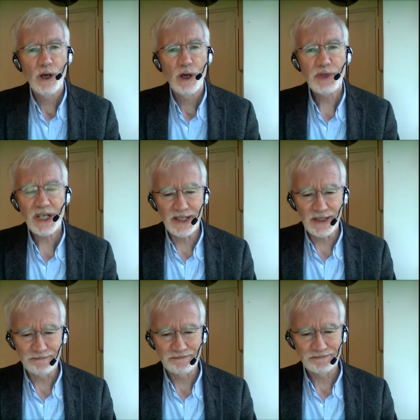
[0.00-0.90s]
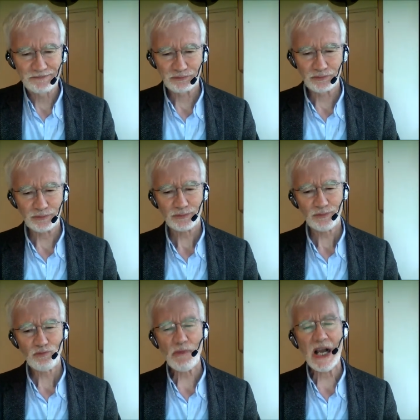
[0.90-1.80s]
Okay,
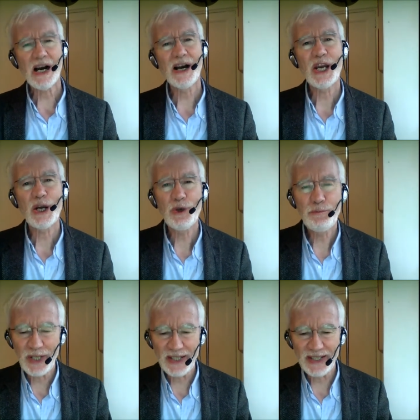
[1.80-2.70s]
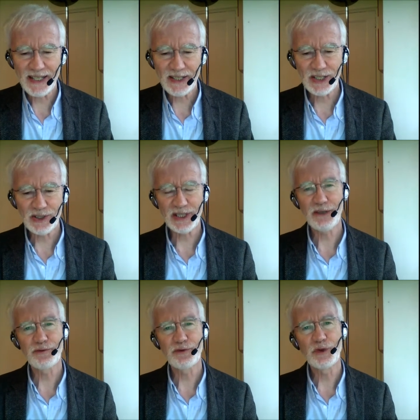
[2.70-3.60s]
I hope that has
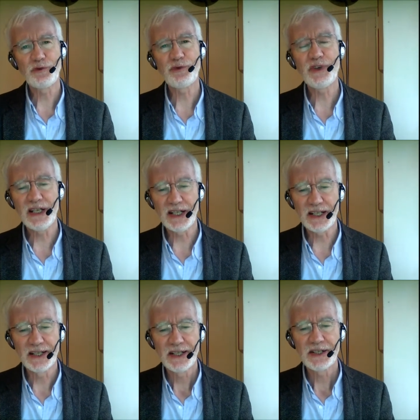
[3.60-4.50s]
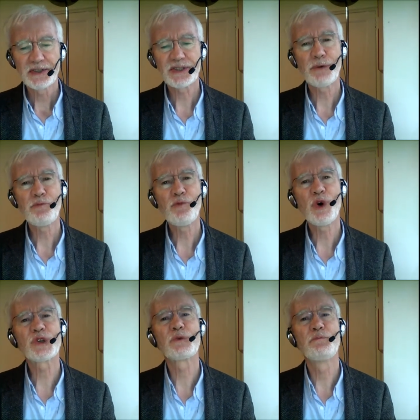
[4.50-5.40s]
left you feeling
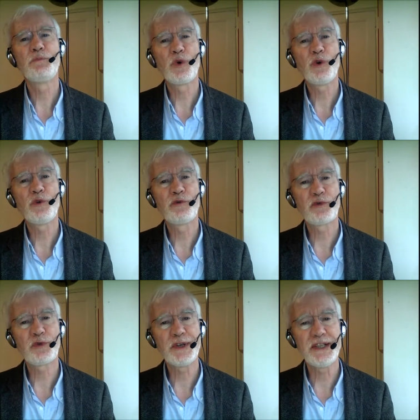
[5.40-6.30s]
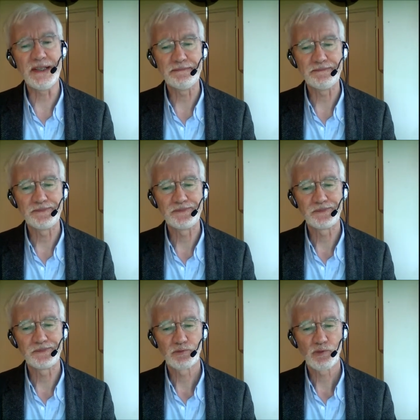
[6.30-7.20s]
somewhat more free
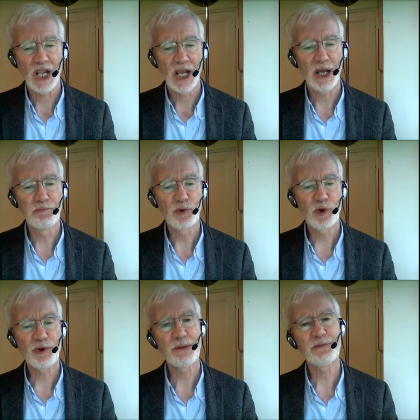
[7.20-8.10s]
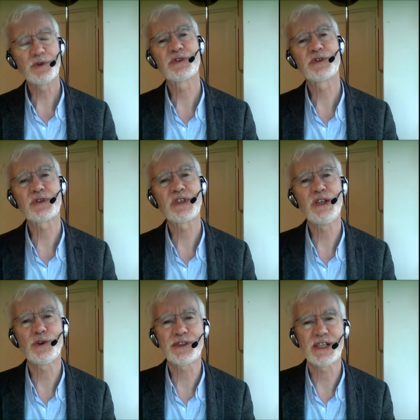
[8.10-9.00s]
and more able to see
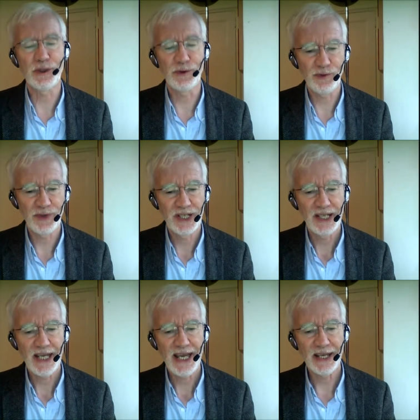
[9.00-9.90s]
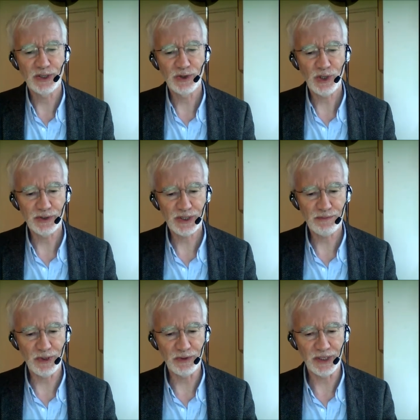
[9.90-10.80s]
yourself as a
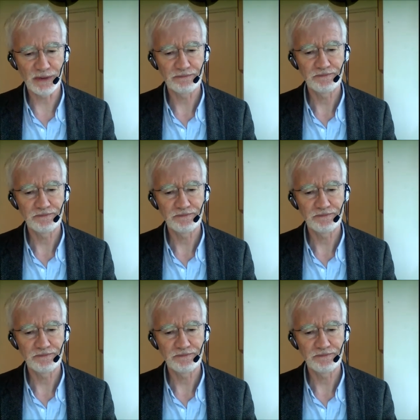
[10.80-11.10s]
non-smoker,